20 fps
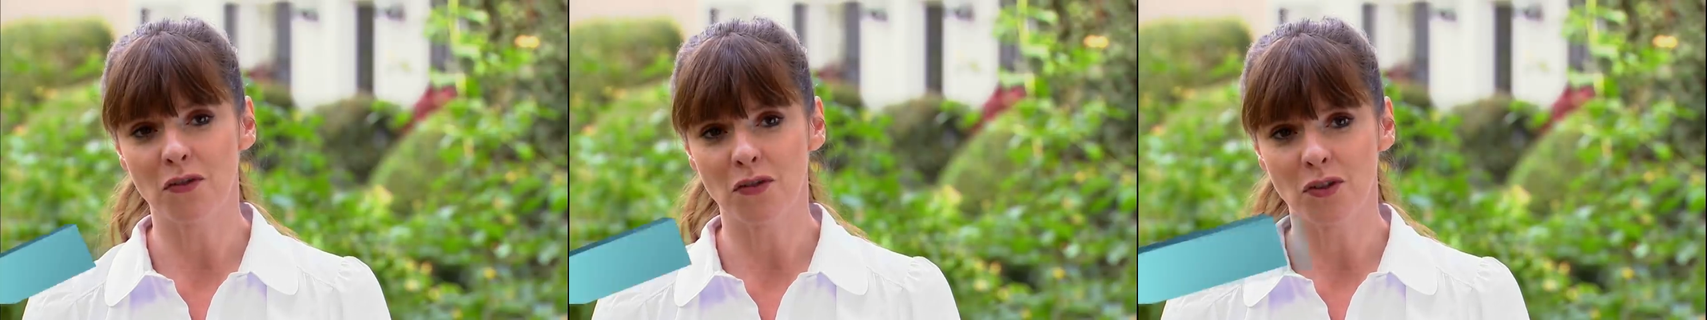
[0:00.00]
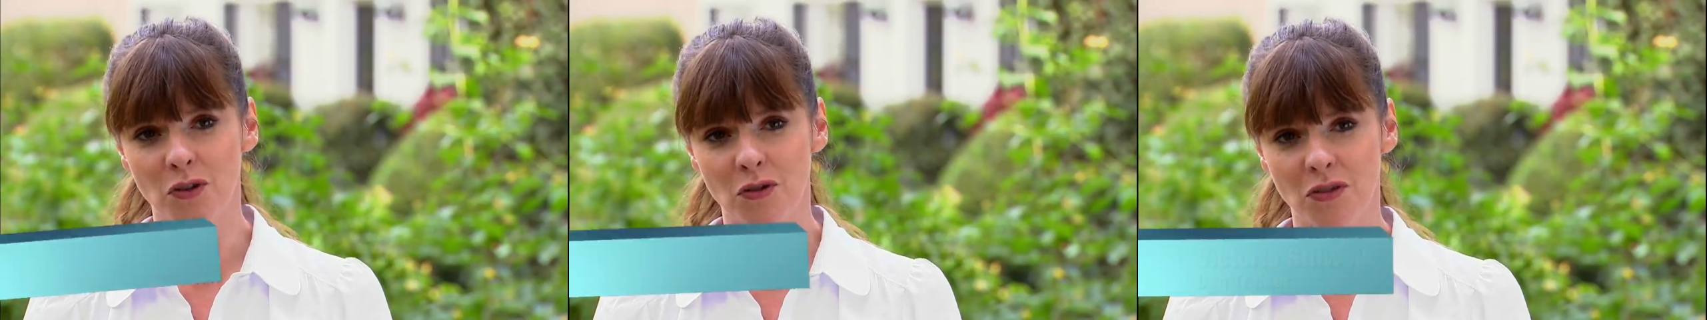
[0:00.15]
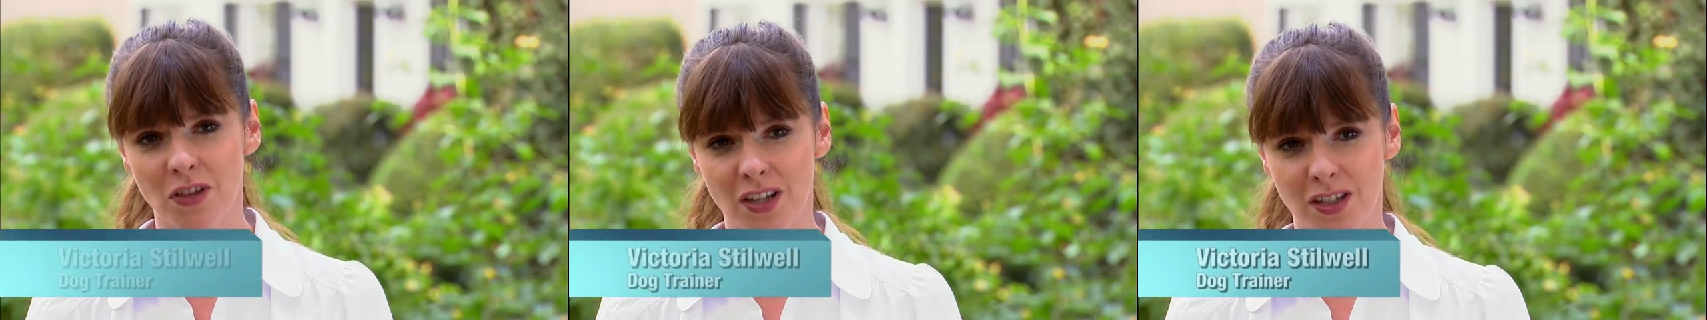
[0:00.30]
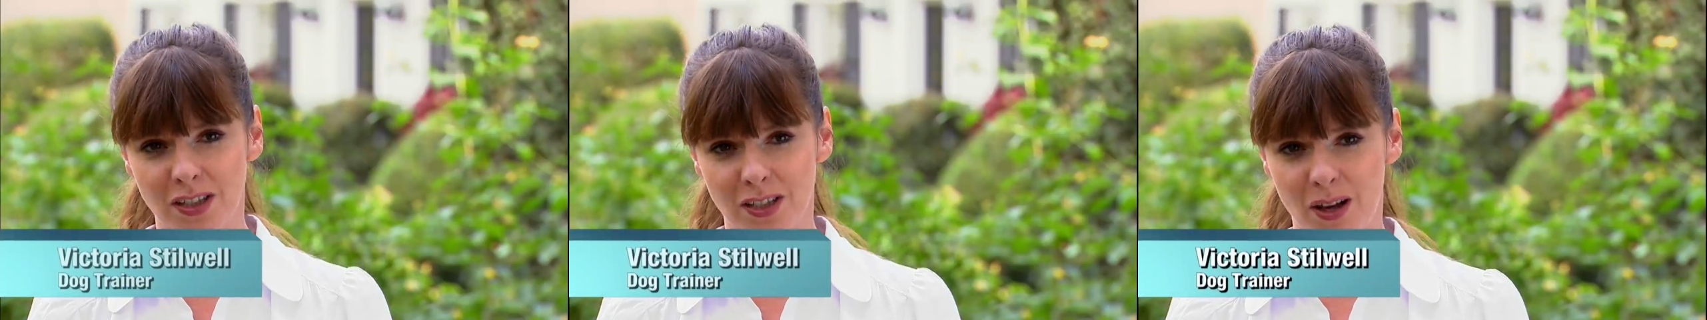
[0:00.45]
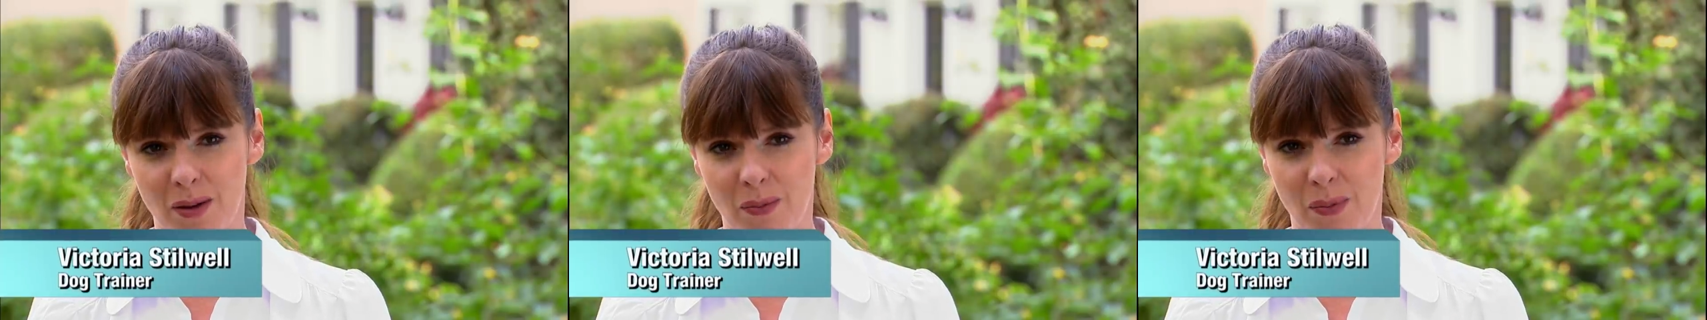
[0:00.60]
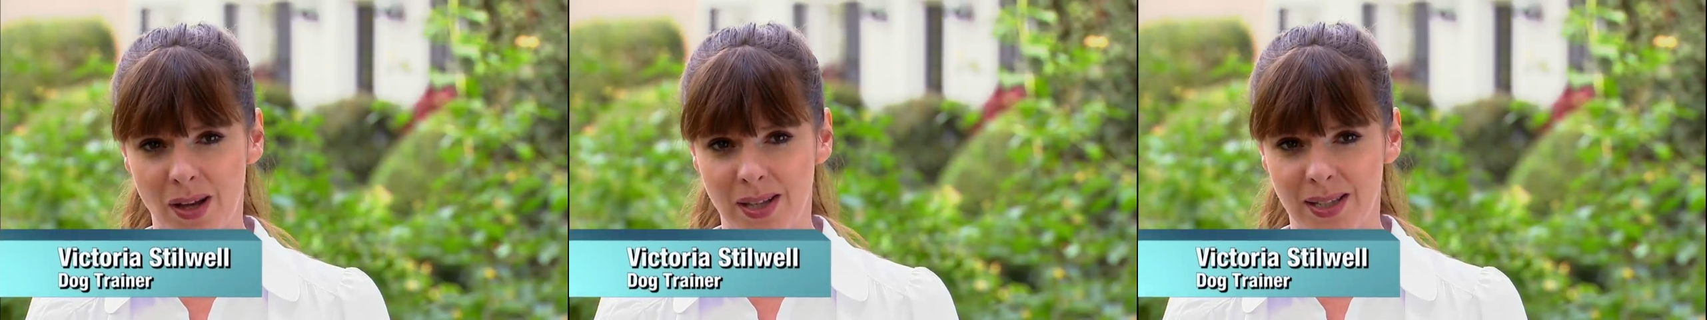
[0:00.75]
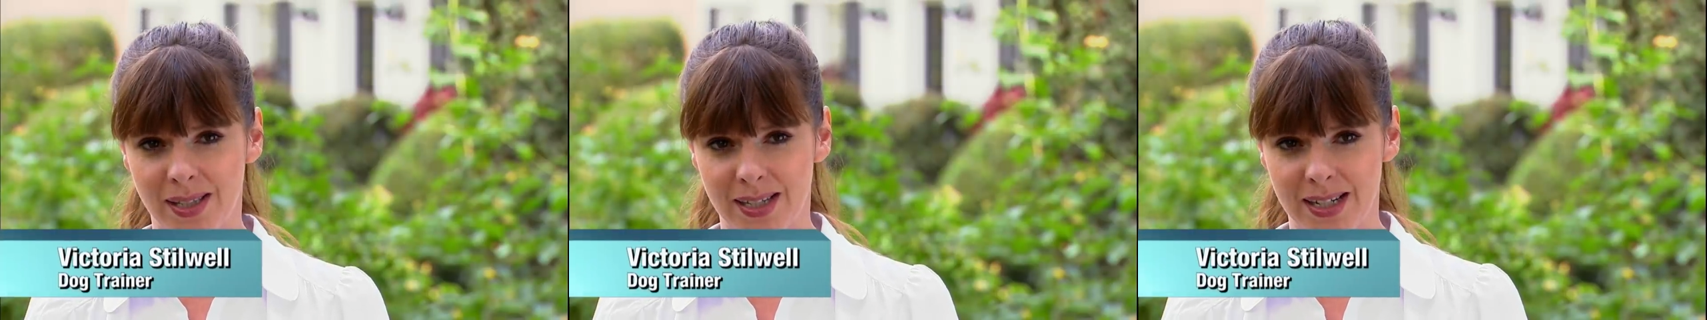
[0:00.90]
a few things up
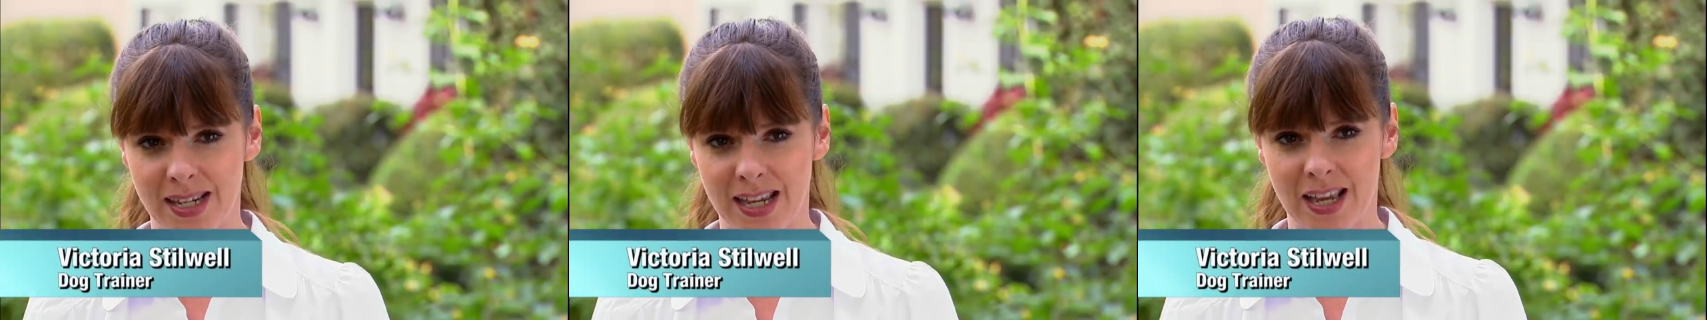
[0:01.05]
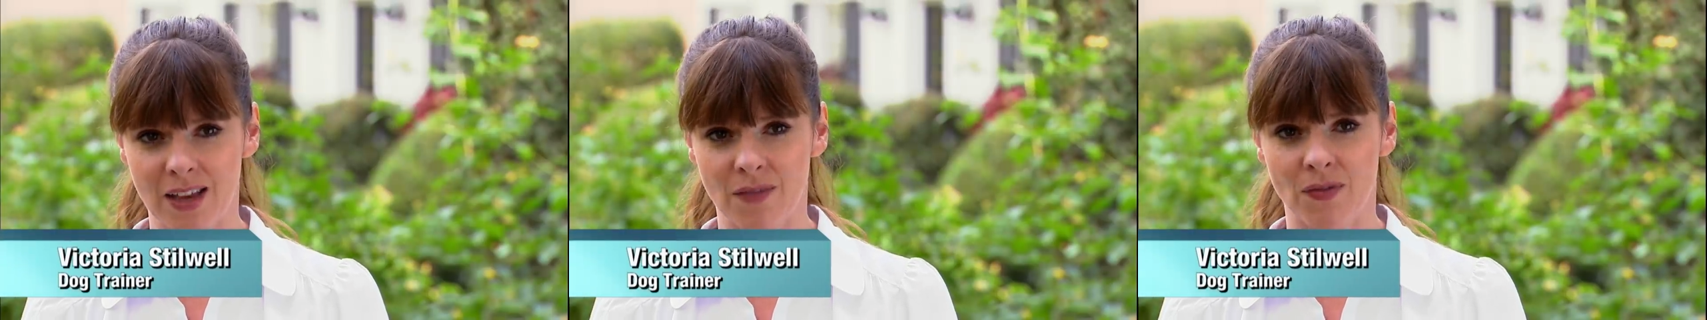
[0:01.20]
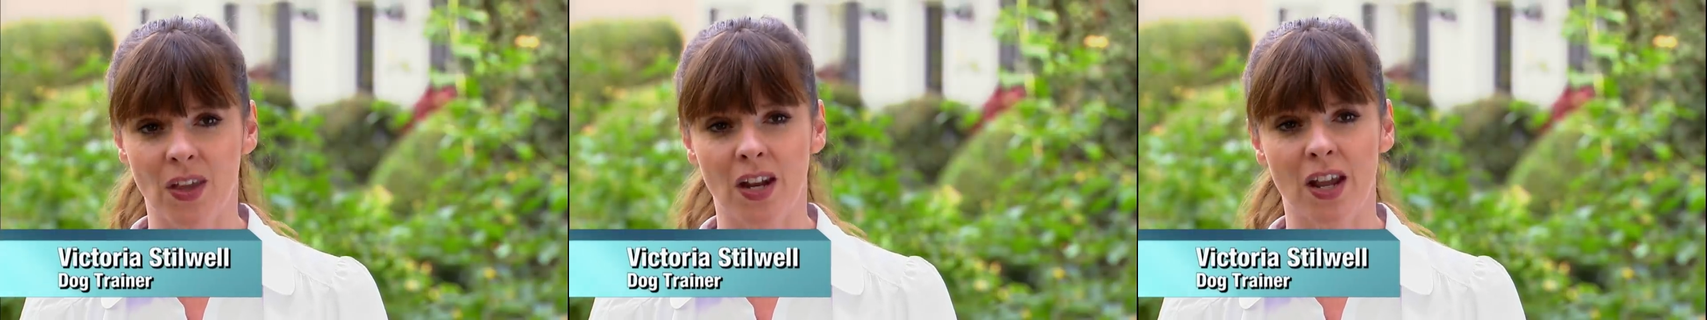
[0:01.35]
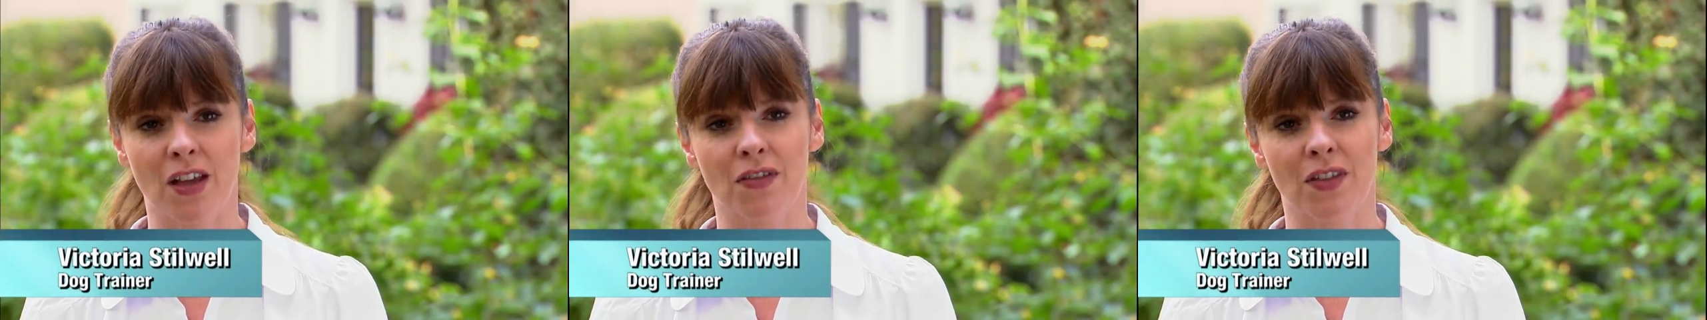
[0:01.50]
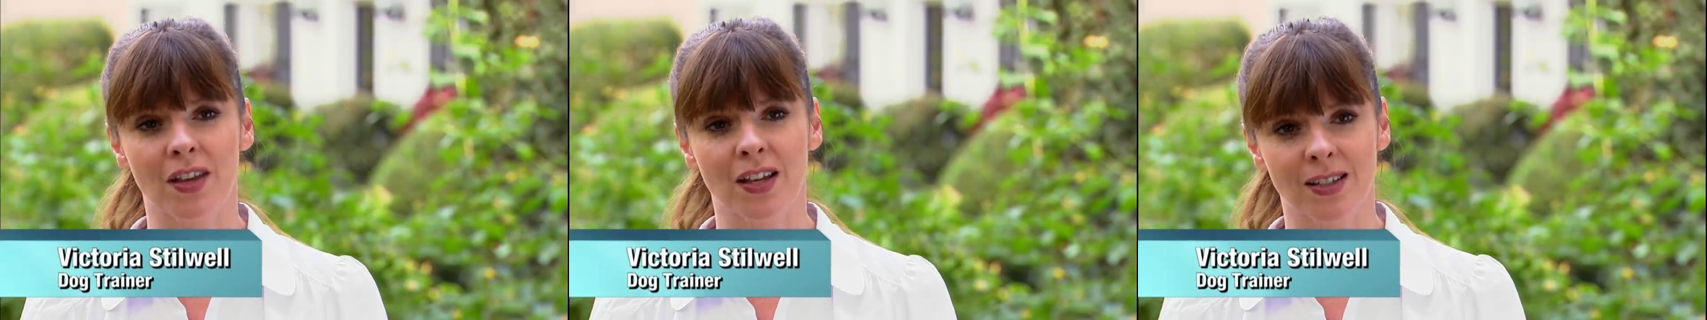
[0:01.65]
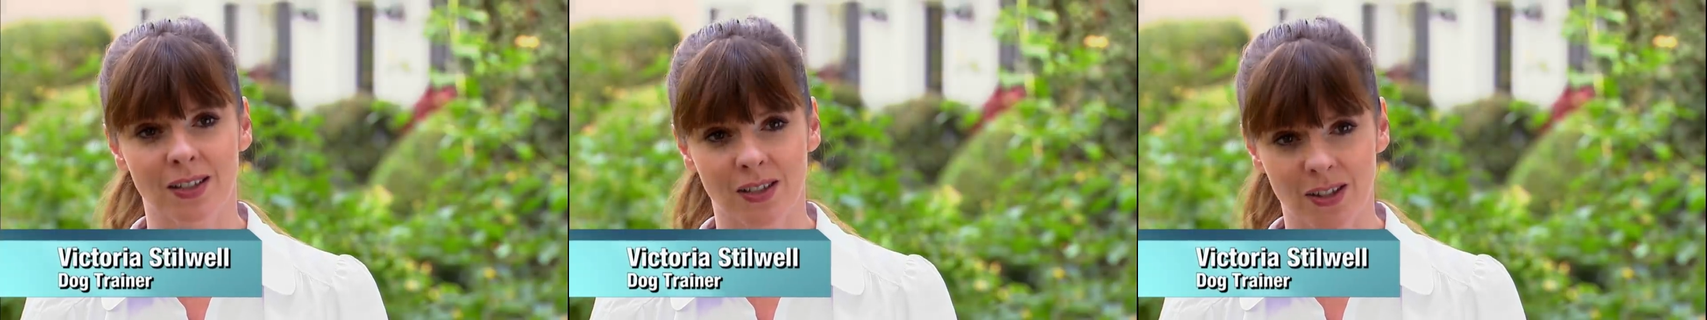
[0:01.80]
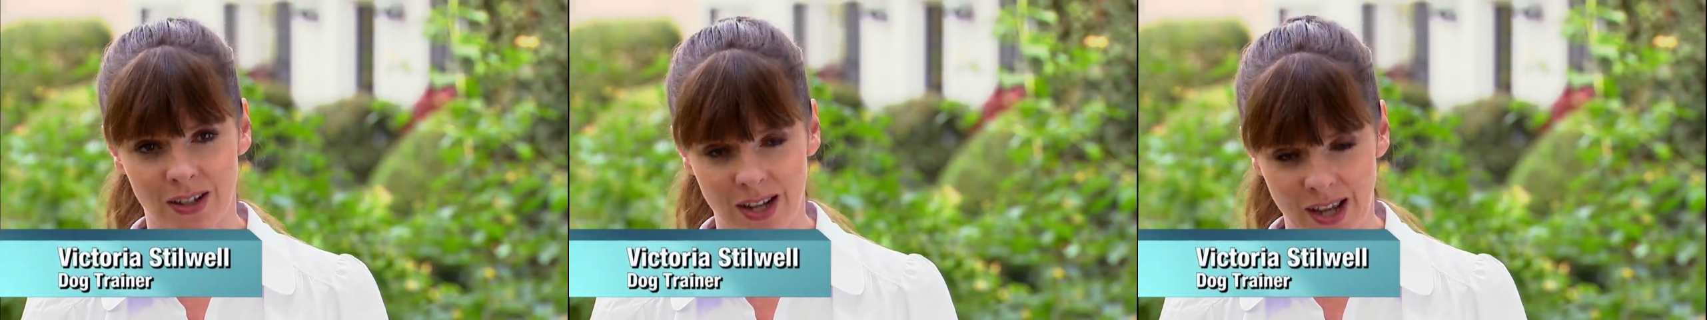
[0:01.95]
my sleeve that I think
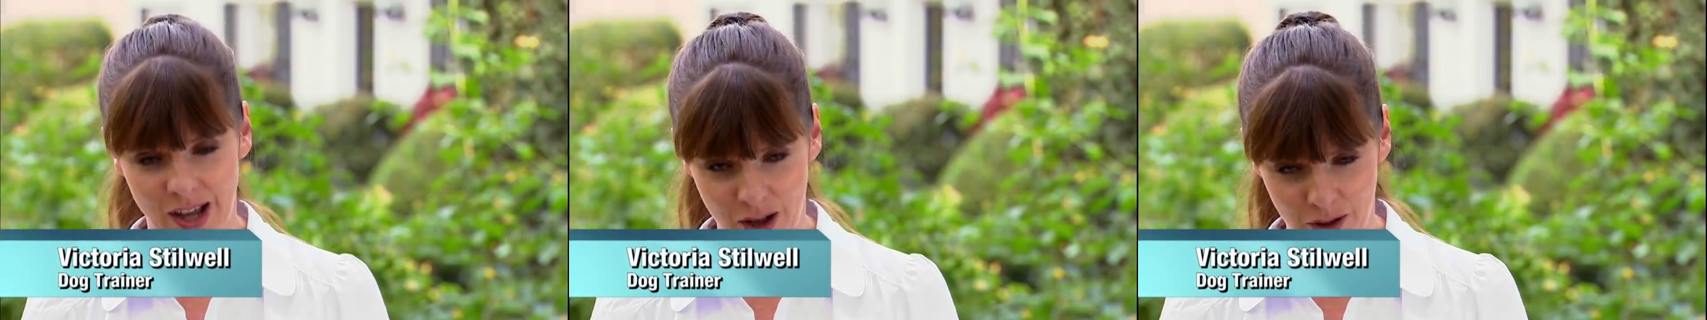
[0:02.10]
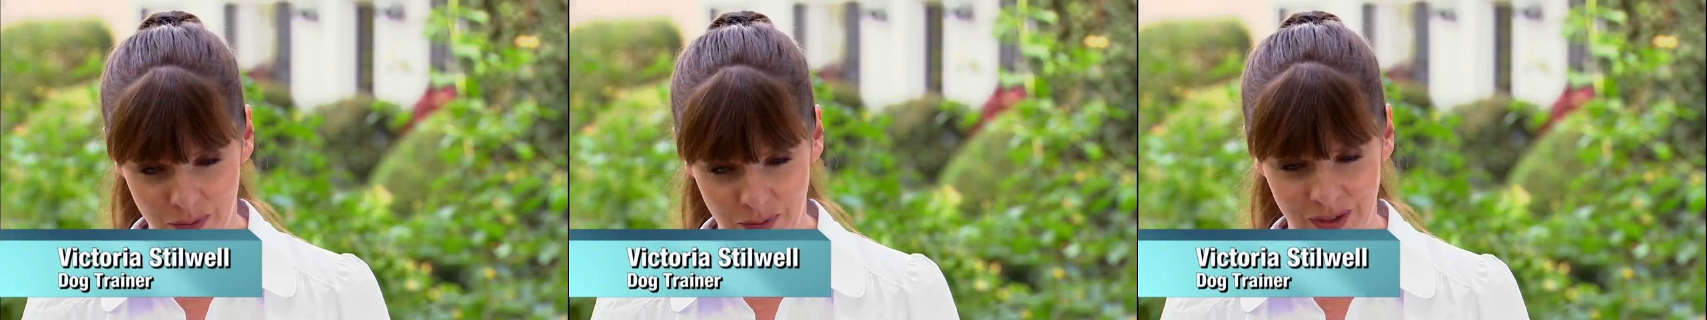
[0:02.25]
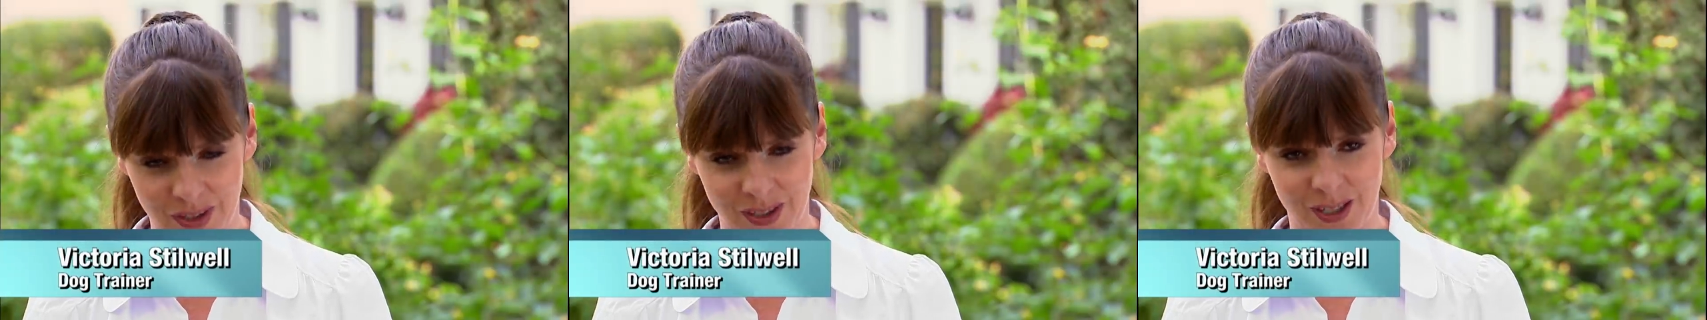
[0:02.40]
is going to help the